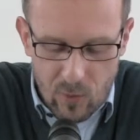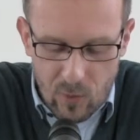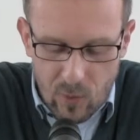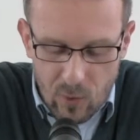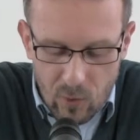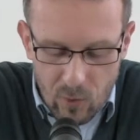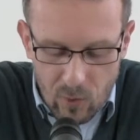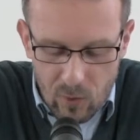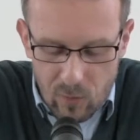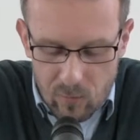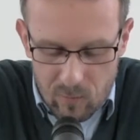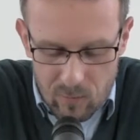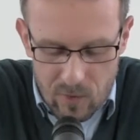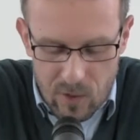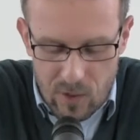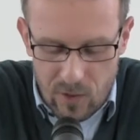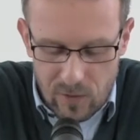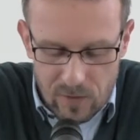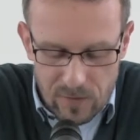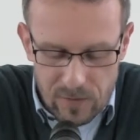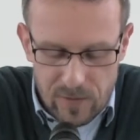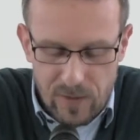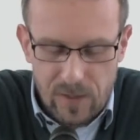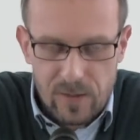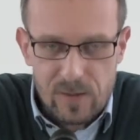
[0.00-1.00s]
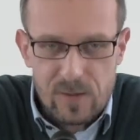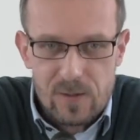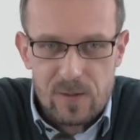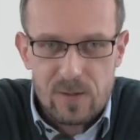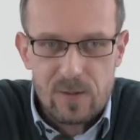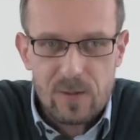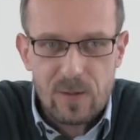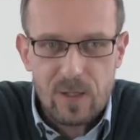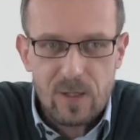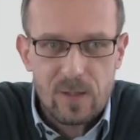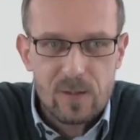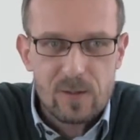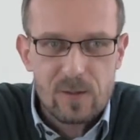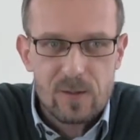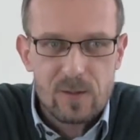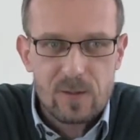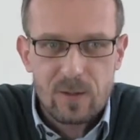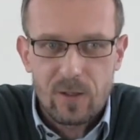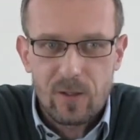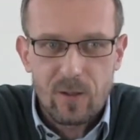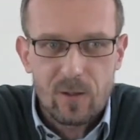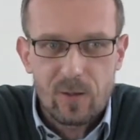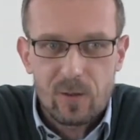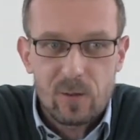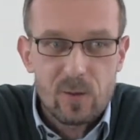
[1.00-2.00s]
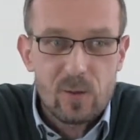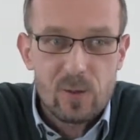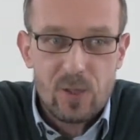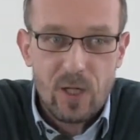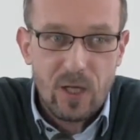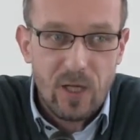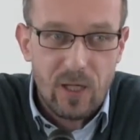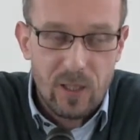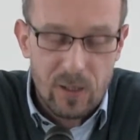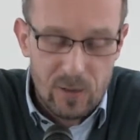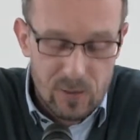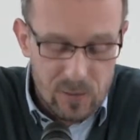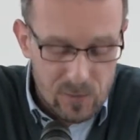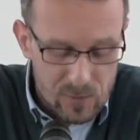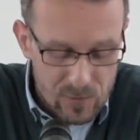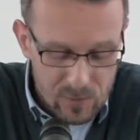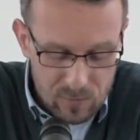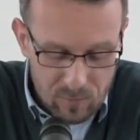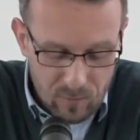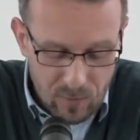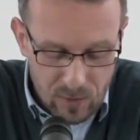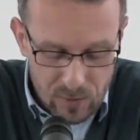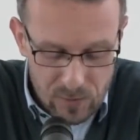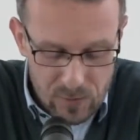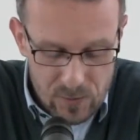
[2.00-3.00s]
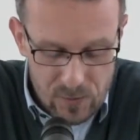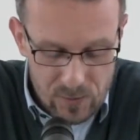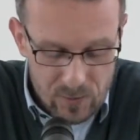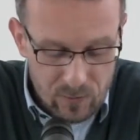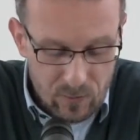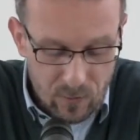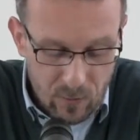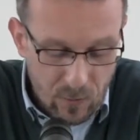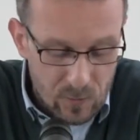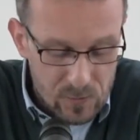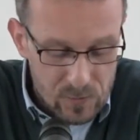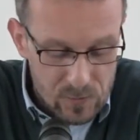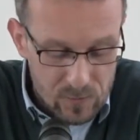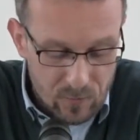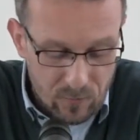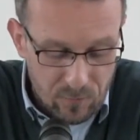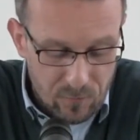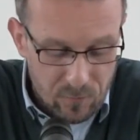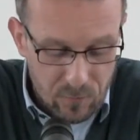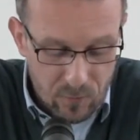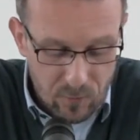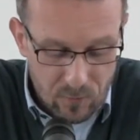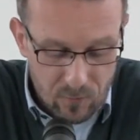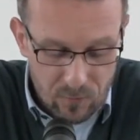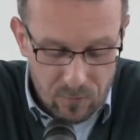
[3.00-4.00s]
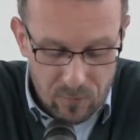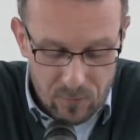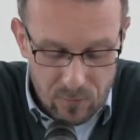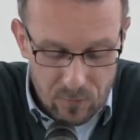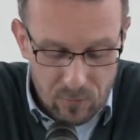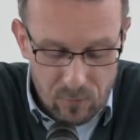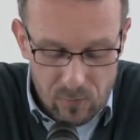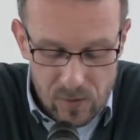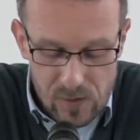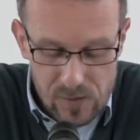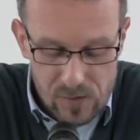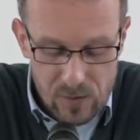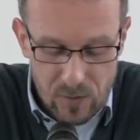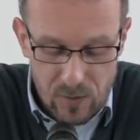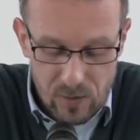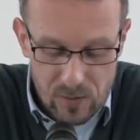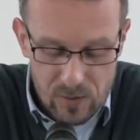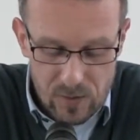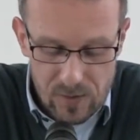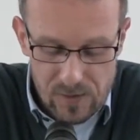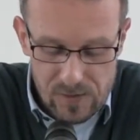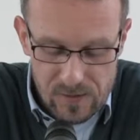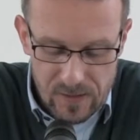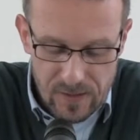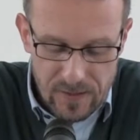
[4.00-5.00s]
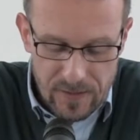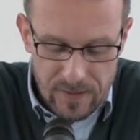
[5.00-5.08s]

hallmark that changed much also for researchers